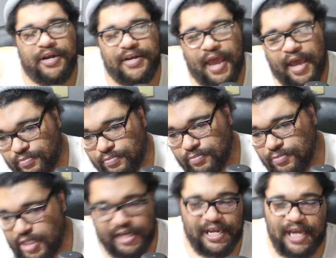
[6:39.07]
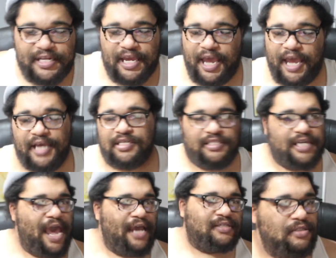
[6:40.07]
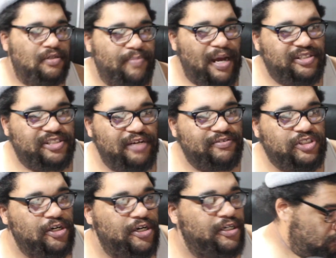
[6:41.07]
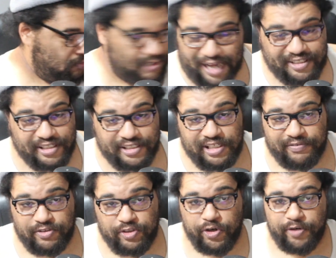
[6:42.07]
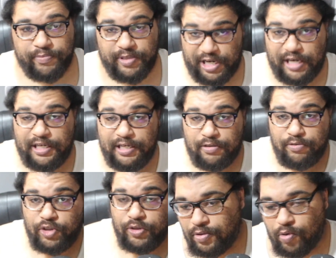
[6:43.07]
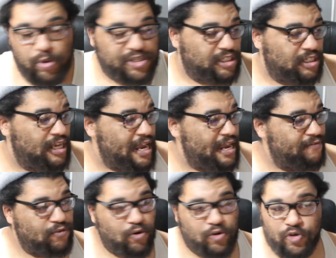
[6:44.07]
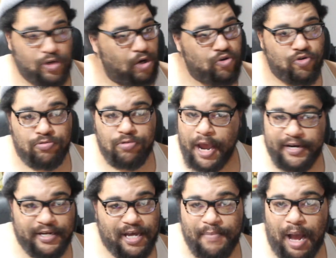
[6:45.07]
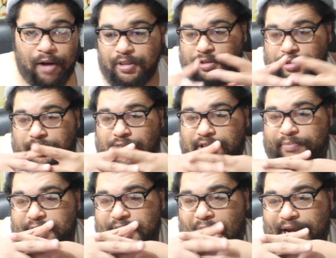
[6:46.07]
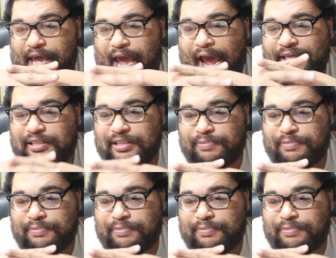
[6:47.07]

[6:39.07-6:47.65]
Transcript: that. Then they got their ass attacked by Jeff Jarrett. Not just Jeff Jarrett, but Jay Lethal too. Which led for, you know who had to come out? Scissor Me Daddy Asses,